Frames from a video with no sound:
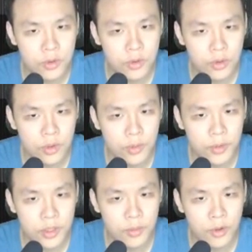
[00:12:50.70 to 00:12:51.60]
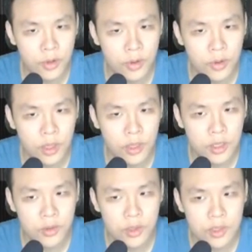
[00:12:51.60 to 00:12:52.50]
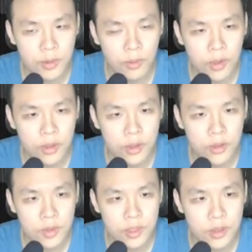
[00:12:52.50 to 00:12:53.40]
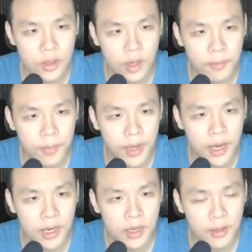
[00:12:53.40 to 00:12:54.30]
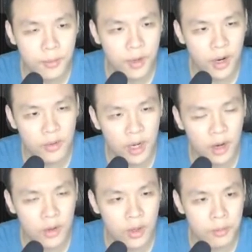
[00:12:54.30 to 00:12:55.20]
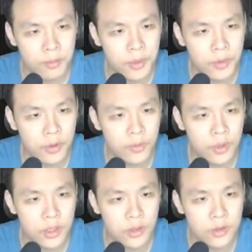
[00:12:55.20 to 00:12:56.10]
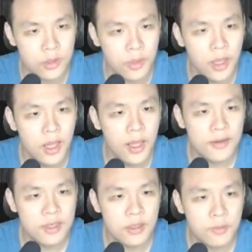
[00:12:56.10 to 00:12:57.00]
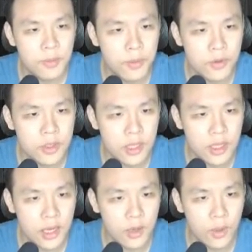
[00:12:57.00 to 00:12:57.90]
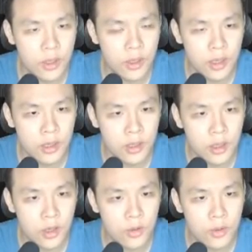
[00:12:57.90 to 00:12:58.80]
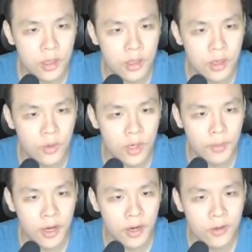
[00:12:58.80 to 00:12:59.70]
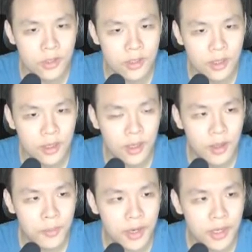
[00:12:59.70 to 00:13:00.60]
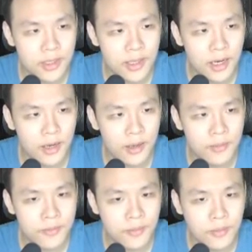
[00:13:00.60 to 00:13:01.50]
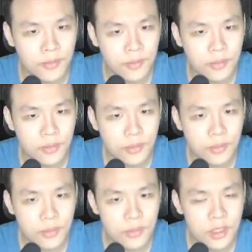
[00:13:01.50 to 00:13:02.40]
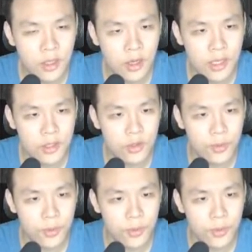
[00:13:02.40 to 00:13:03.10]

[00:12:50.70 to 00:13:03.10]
2% more, cooldown decreased by 1 turn. This is not bad, but I don't know. People don't really use them. I've seen people use a light one in arena battles, but it's not like super